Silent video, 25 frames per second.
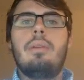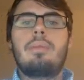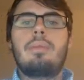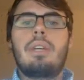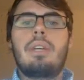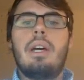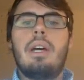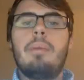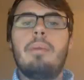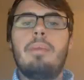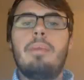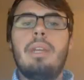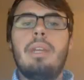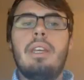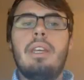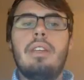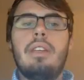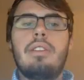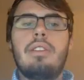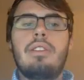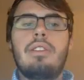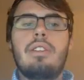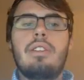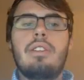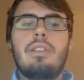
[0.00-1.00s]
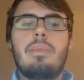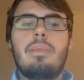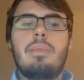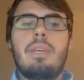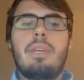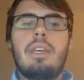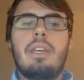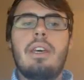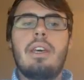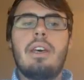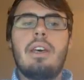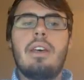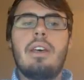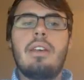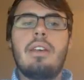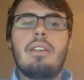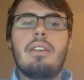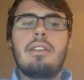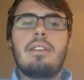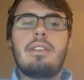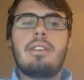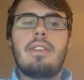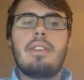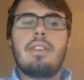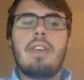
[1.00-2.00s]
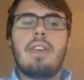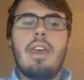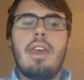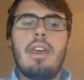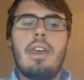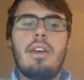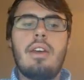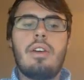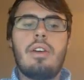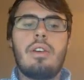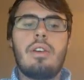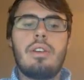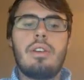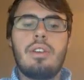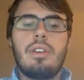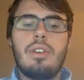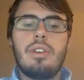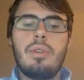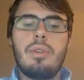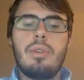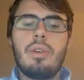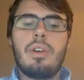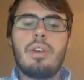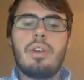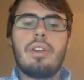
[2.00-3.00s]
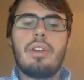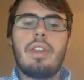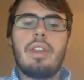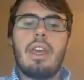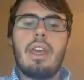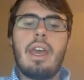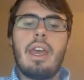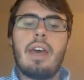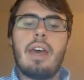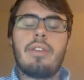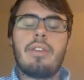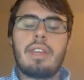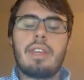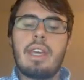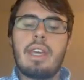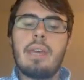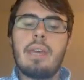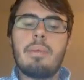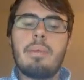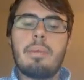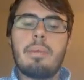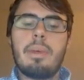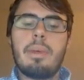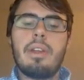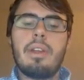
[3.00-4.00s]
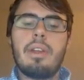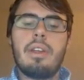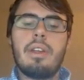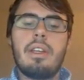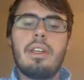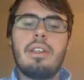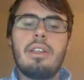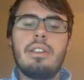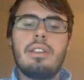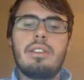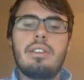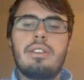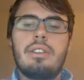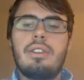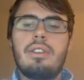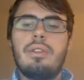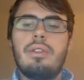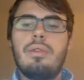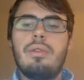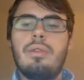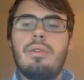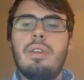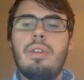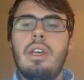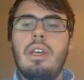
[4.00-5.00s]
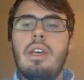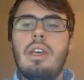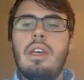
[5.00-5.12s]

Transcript: companies just because they are newer. They have the capabilities to